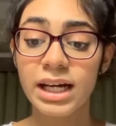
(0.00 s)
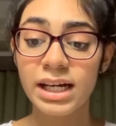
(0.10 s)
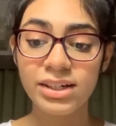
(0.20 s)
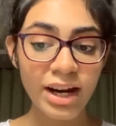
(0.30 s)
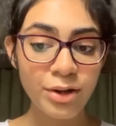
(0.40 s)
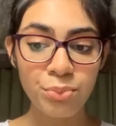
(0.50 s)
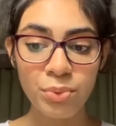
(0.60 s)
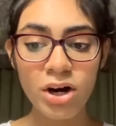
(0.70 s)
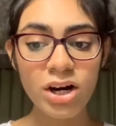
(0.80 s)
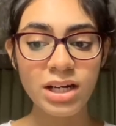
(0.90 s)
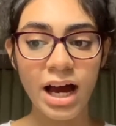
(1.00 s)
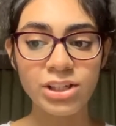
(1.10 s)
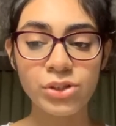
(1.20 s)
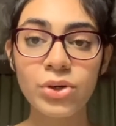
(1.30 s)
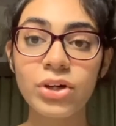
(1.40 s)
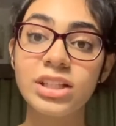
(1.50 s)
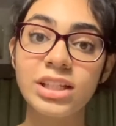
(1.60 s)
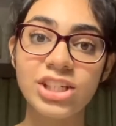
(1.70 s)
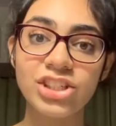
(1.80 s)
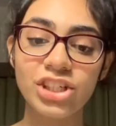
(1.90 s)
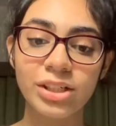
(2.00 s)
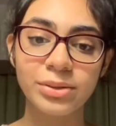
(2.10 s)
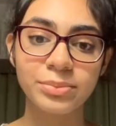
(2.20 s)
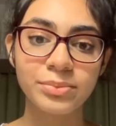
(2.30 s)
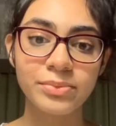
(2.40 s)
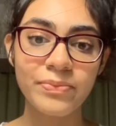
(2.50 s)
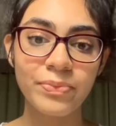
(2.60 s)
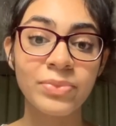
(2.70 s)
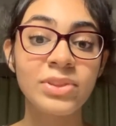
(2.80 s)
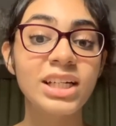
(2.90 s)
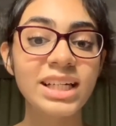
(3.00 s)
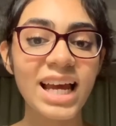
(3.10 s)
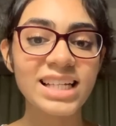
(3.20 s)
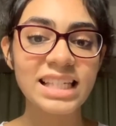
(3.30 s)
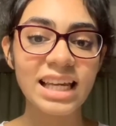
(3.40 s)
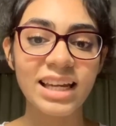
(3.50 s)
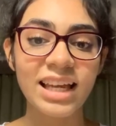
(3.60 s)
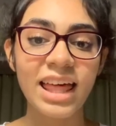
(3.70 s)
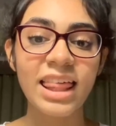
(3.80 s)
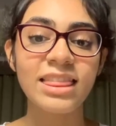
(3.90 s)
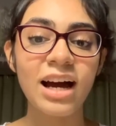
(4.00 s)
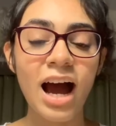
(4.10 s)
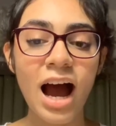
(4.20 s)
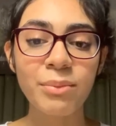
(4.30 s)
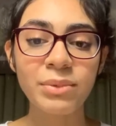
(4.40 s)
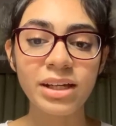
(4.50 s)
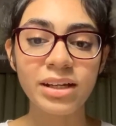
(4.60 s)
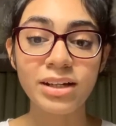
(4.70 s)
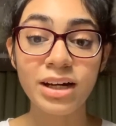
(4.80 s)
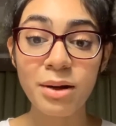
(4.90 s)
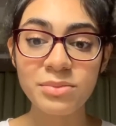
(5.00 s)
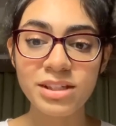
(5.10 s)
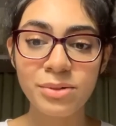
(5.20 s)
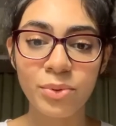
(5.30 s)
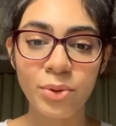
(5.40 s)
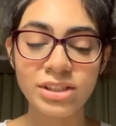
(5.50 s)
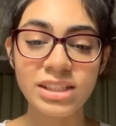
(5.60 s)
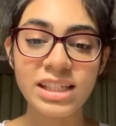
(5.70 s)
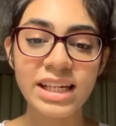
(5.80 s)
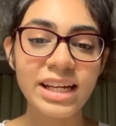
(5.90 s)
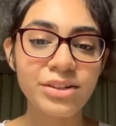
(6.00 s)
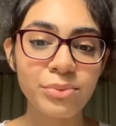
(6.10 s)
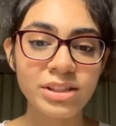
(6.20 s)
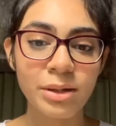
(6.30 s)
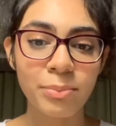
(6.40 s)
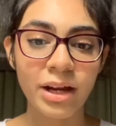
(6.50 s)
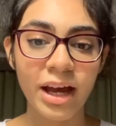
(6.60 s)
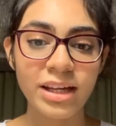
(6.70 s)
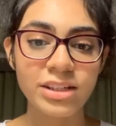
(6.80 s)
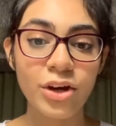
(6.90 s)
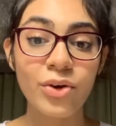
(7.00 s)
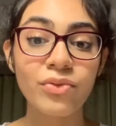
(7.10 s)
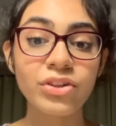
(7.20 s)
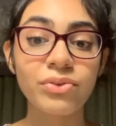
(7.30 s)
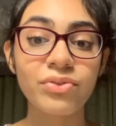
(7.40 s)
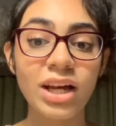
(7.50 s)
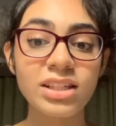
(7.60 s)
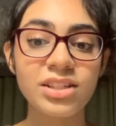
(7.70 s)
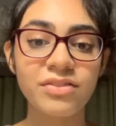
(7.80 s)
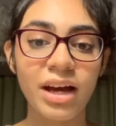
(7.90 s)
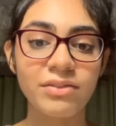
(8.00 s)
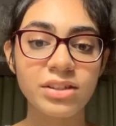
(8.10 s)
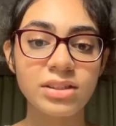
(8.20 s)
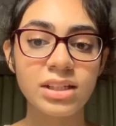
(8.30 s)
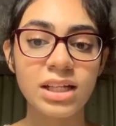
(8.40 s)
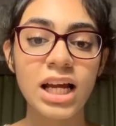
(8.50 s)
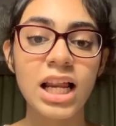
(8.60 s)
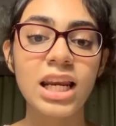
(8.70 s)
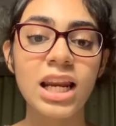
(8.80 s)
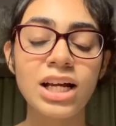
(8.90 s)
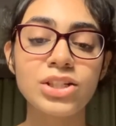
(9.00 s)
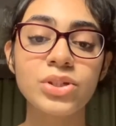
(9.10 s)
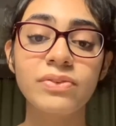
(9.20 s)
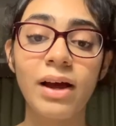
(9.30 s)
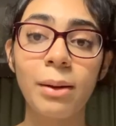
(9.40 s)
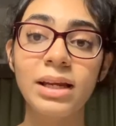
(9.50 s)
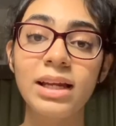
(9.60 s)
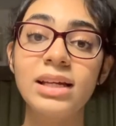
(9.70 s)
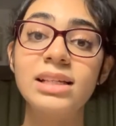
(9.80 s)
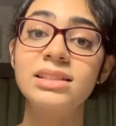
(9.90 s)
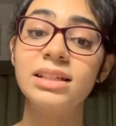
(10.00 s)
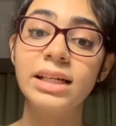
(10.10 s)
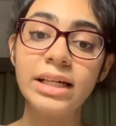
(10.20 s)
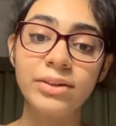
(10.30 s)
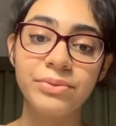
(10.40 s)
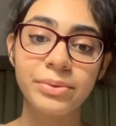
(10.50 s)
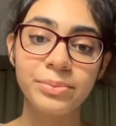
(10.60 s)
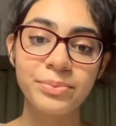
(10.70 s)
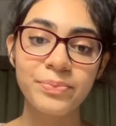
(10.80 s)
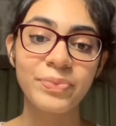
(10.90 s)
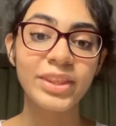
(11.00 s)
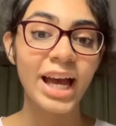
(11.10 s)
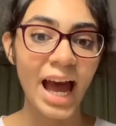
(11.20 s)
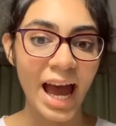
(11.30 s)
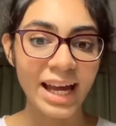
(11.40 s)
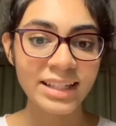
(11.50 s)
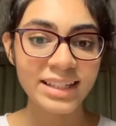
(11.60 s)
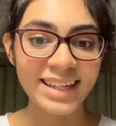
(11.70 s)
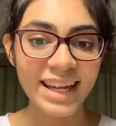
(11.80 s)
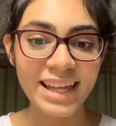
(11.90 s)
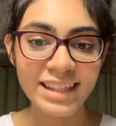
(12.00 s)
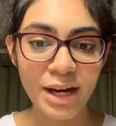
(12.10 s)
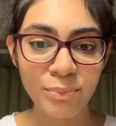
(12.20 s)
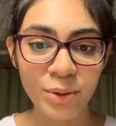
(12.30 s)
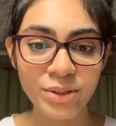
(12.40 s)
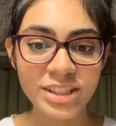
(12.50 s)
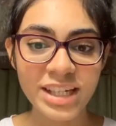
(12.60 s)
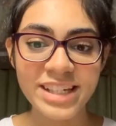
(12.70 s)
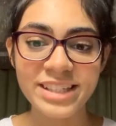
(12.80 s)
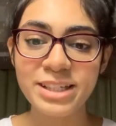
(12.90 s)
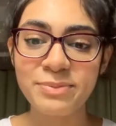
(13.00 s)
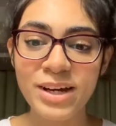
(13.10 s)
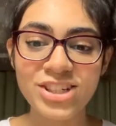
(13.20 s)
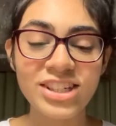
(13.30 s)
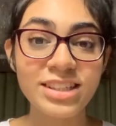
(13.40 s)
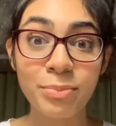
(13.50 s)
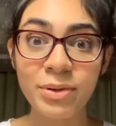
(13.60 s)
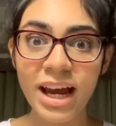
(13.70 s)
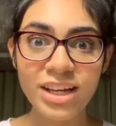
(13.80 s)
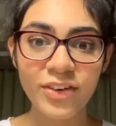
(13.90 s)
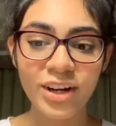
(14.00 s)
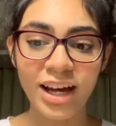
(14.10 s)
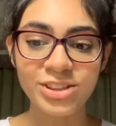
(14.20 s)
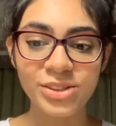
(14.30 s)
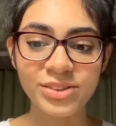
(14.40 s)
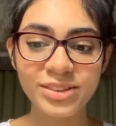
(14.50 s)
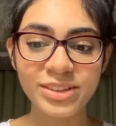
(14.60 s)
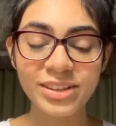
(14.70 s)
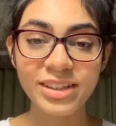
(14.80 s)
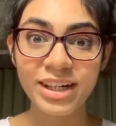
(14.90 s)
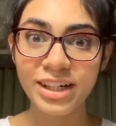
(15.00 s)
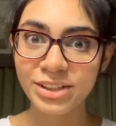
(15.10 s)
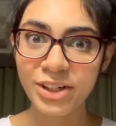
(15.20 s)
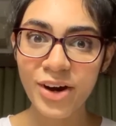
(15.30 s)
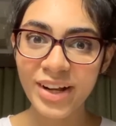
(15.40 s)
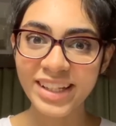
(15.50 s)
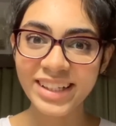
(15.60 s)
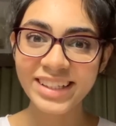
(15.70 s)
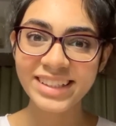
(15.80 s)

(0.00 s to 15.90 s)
Great work, Lajo, they cheer. The next day, the army comes in boats laden with supplies for the flood survivors. Lajo's family is relieved. And in their boats is a special surprise for Lajo, her doll.